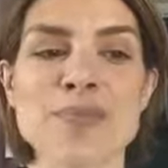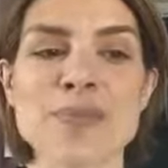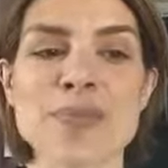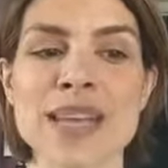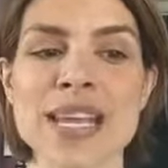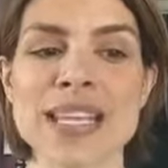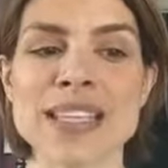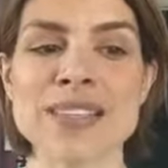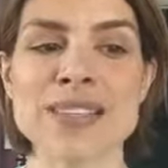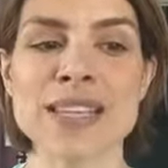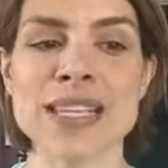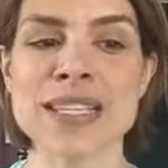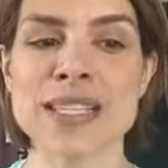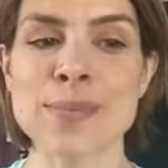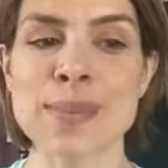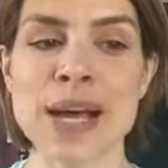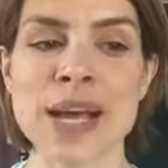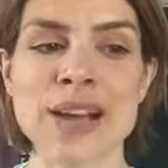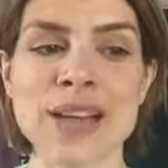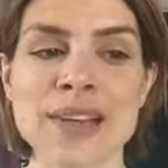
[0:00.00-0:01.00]
It's
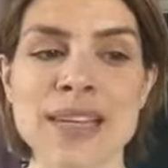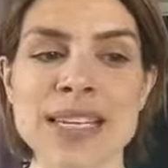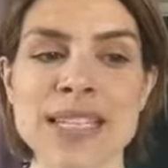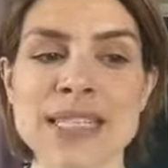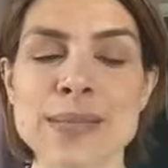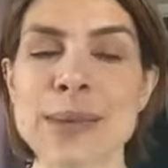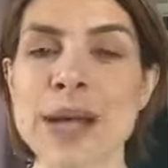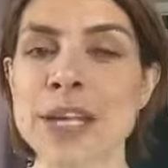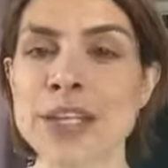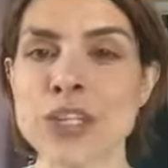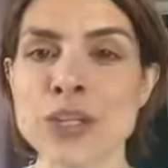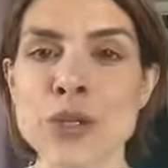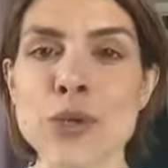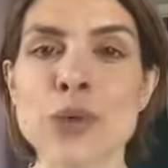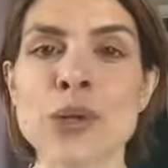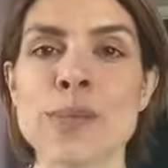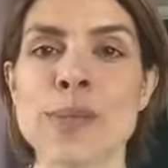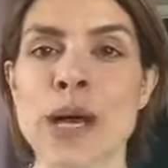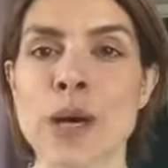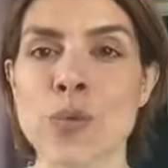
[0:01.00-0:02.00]
about you
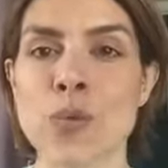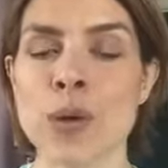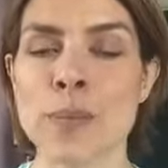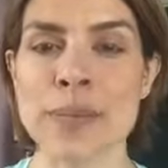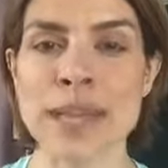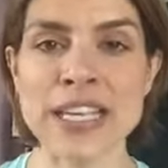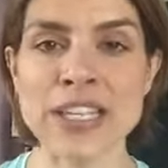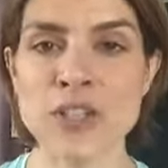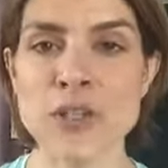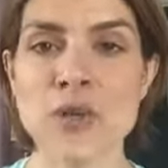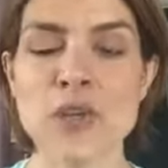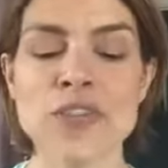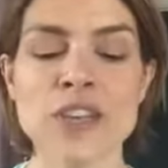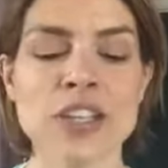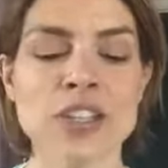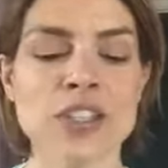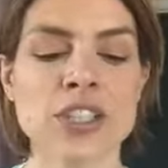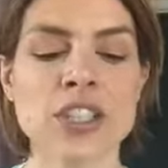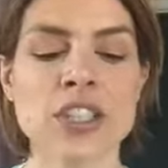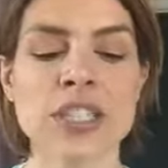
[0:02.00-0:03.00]
and about what makes you
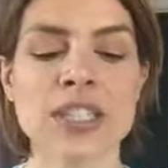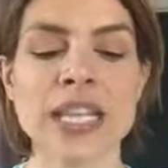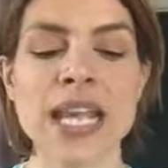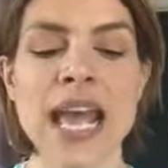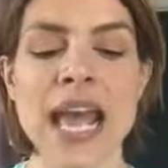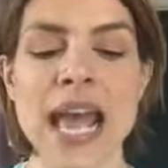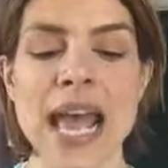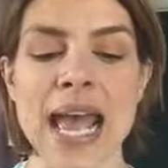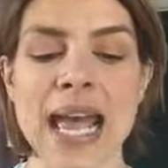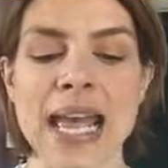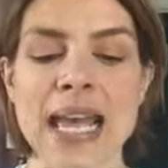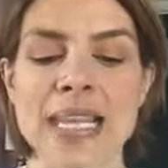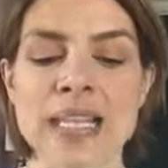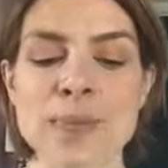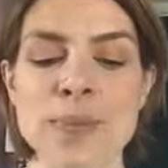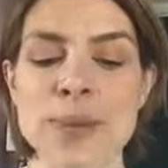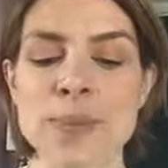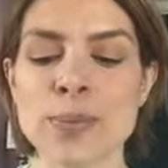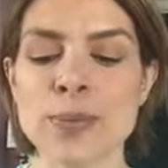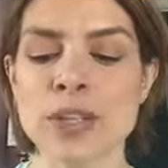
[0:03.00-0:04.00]
feel good. And the
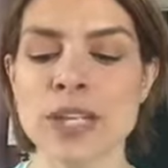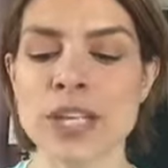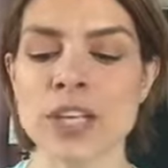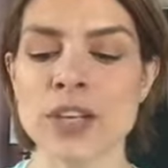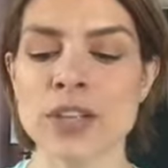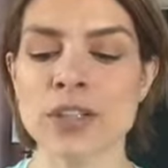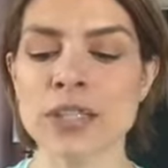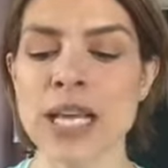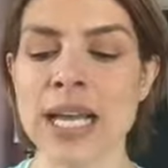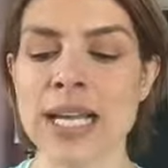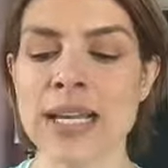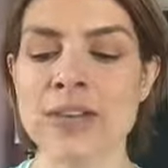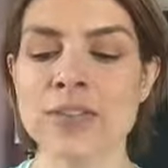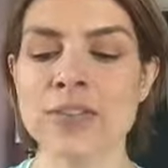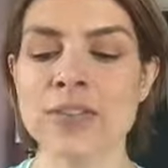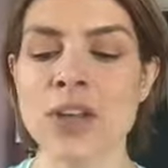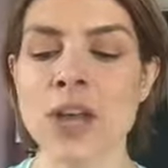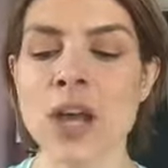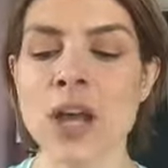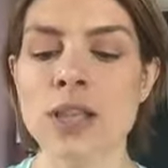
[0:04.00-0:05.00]
people in your
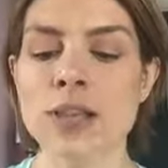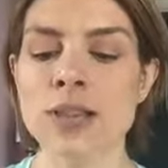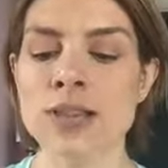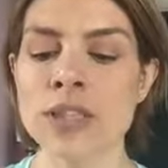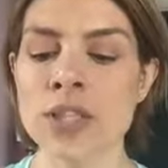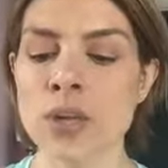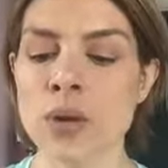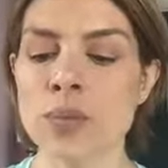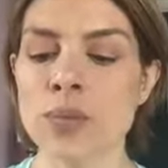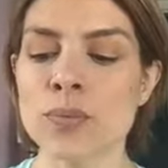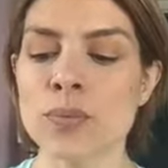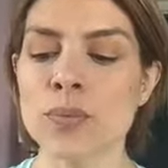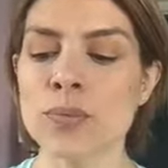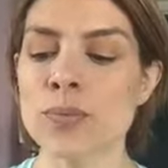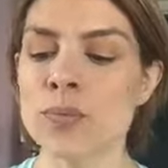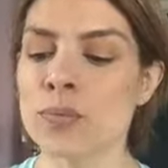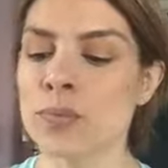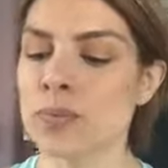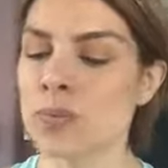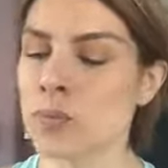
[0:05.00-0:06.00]
life,
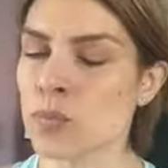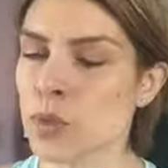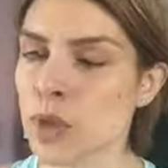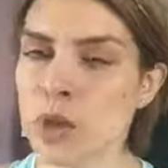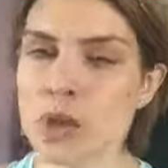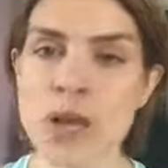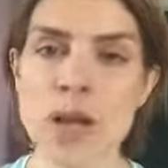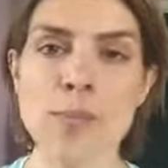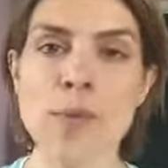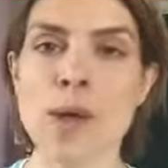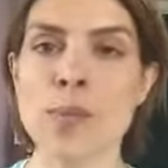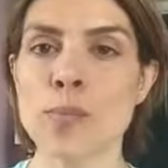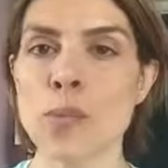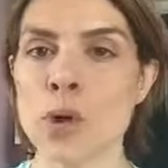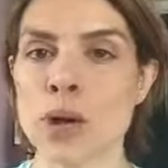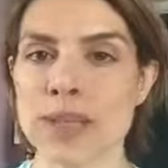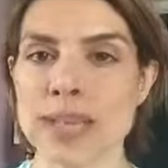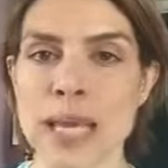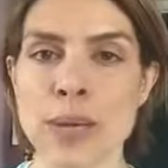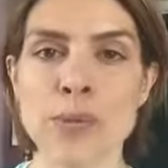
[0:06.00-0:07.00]
they'll come on
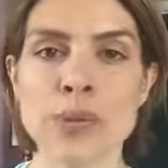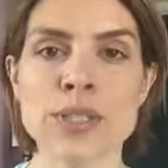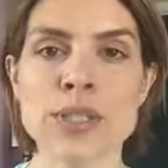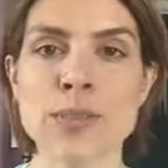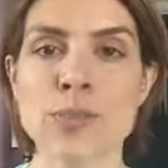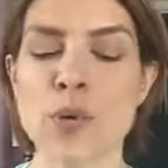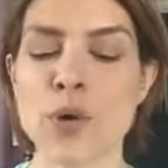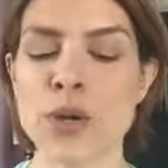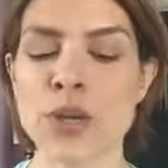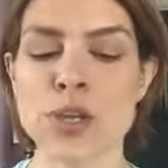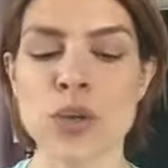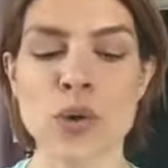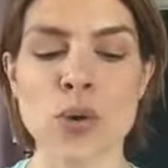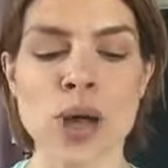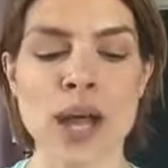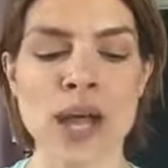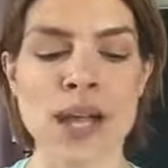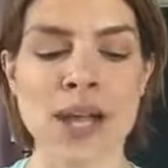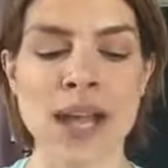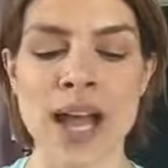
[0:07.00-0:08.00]
board. They will support you.
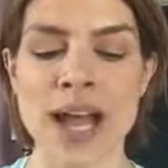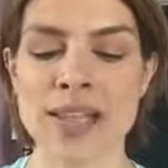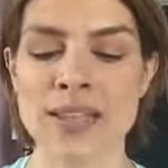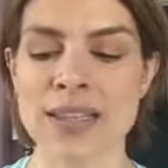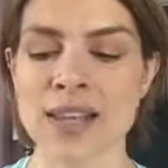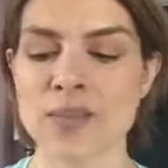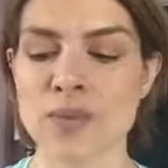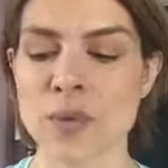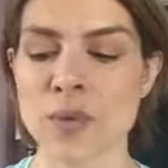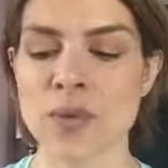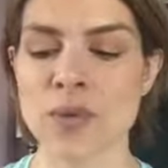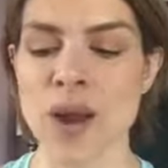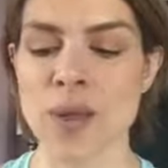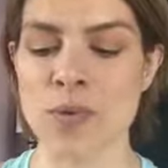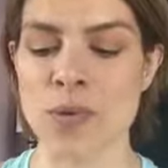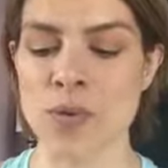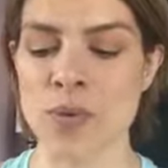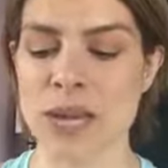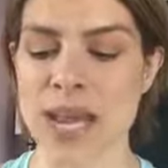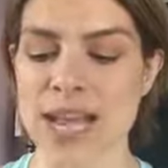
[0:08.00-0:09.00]
I loved when
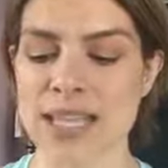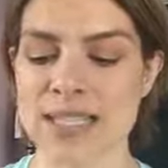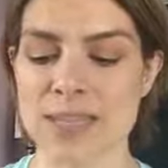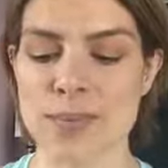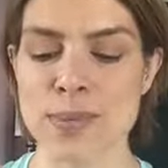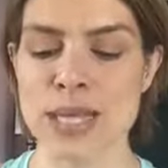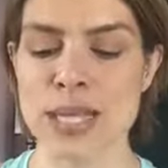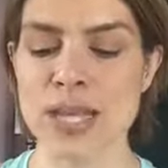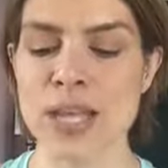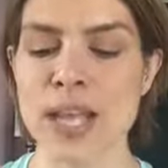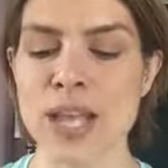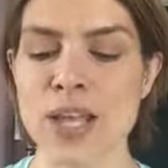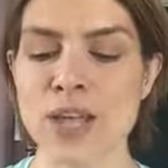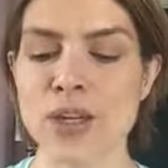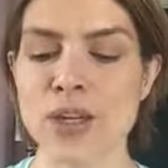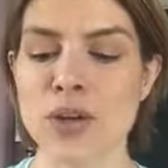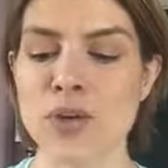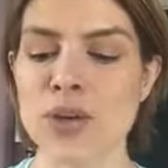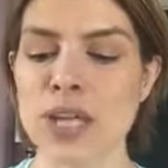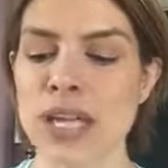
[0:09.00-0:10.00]
Robert would ask me,
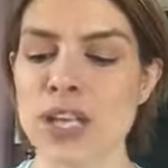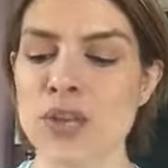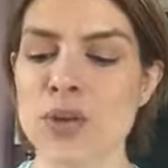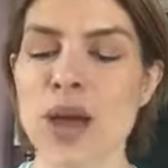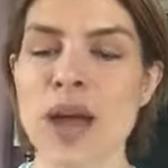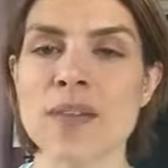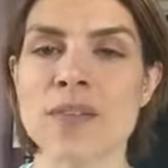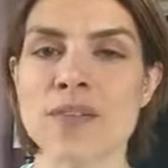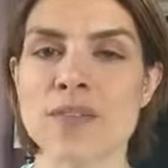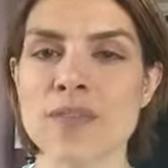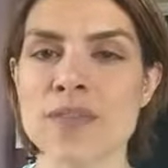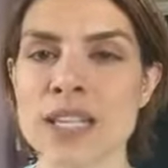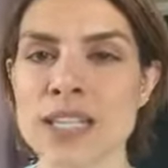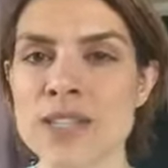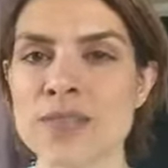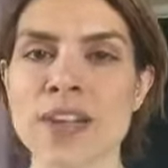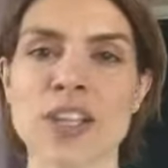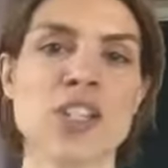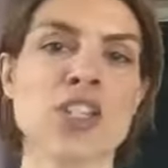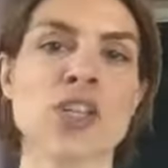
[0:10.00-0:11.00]
can you have this
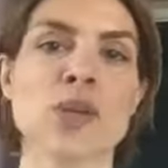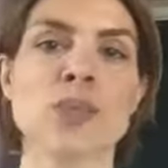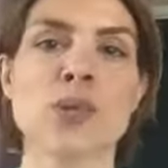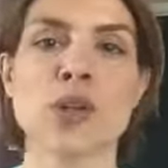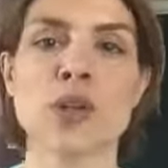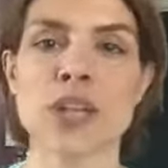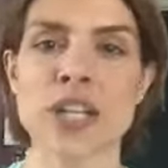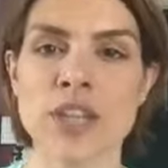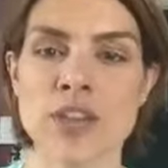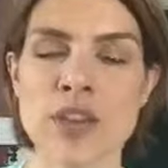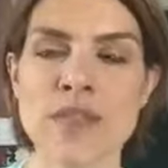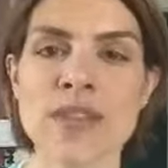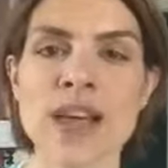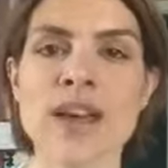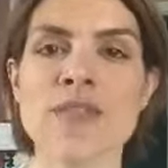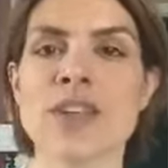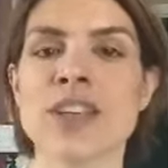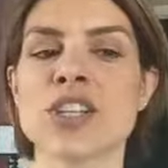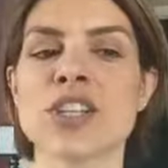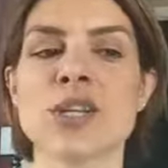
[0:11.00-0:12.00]
vegetable? Can you have
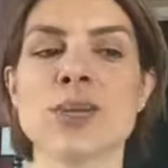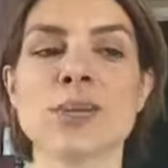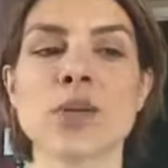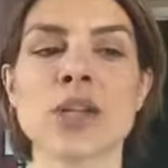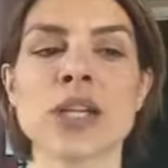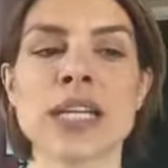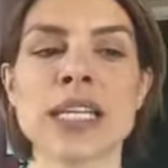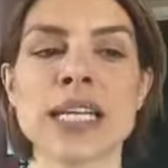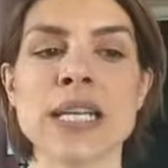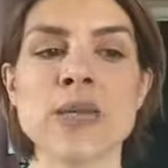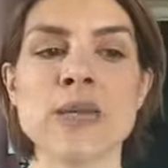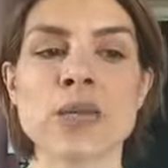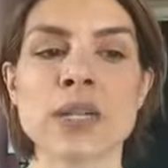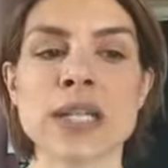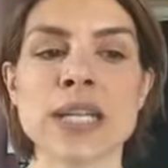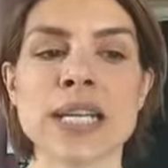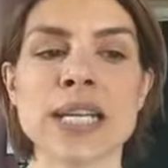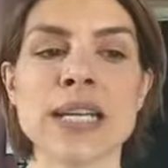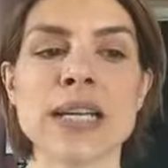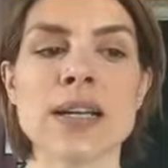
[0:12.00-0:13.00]
that vegetable? And he
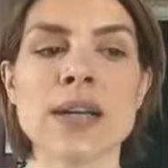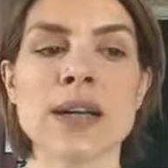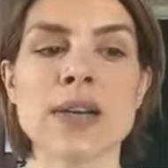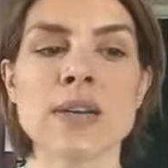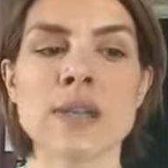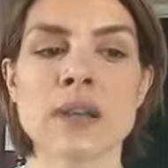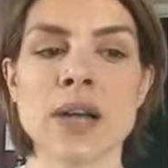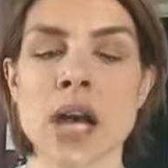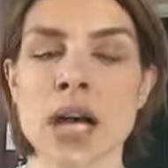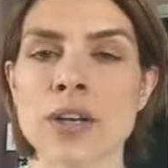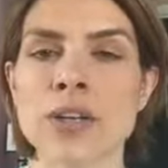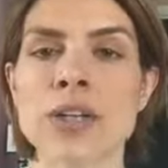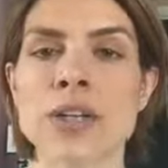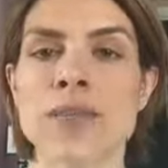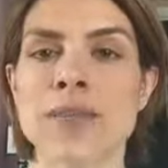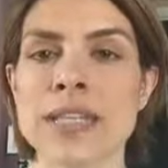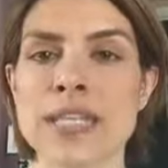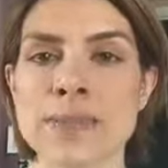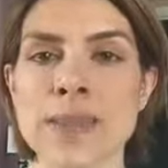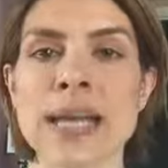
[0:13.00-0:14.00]
really honored and
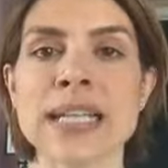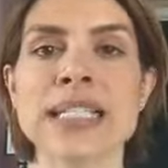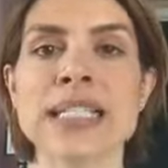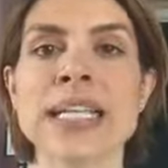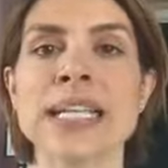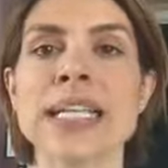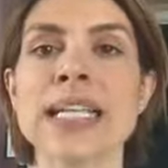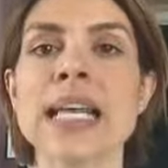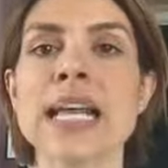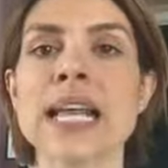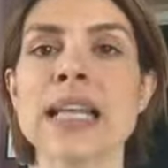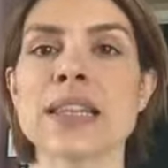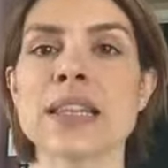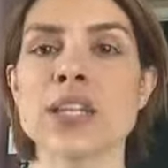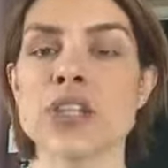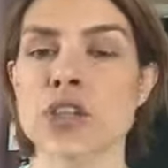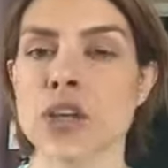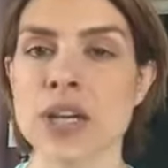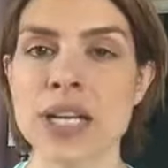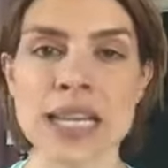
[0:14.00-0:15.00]
respected the
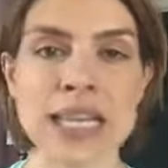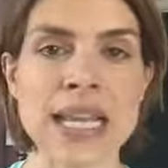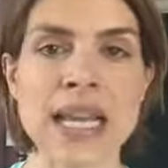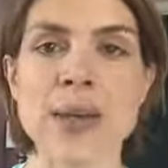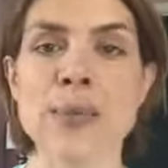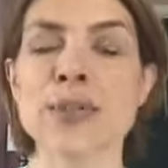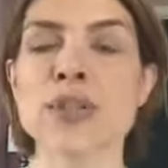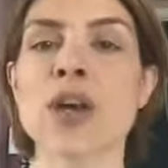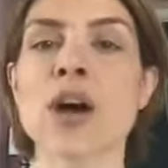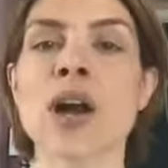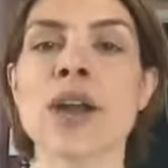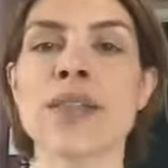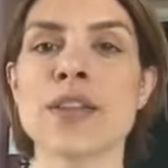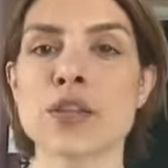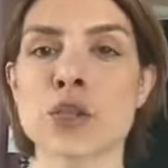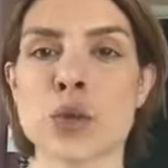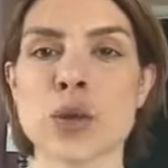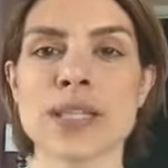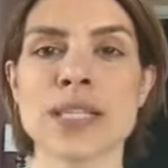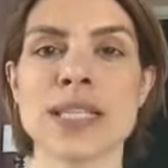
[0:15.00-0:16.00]
journey that I was on and the
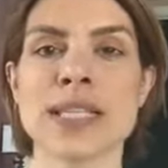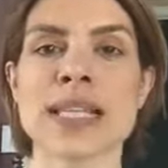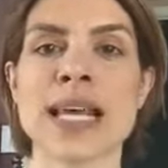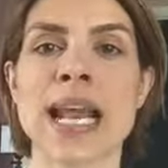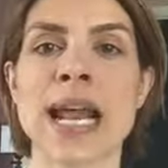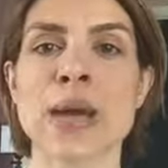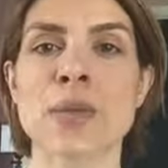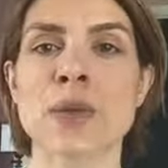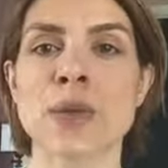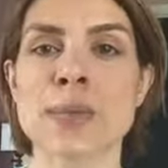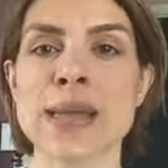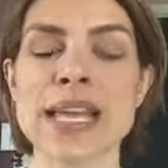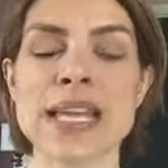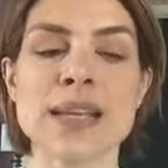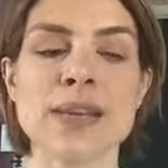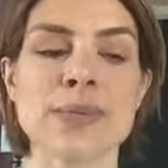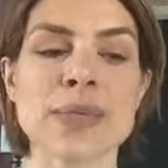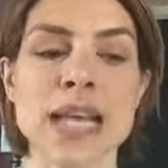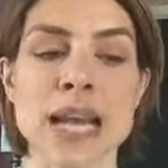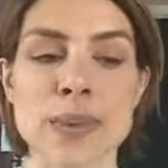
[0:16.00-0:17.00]
choices that
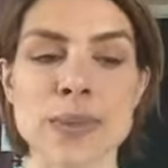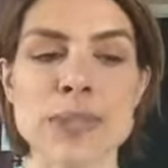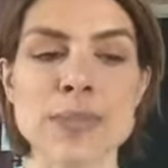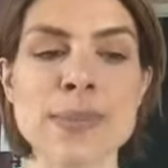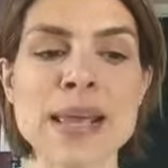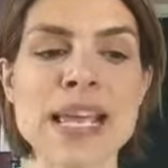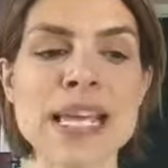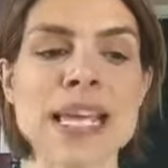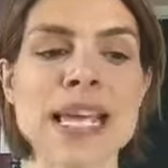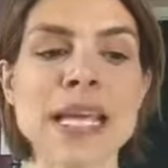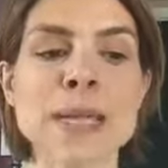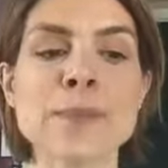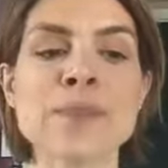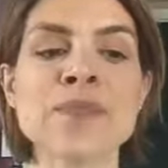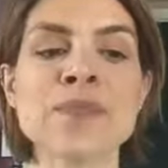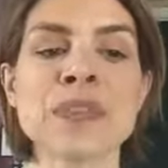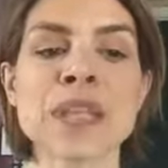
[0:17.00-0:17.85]
I was making.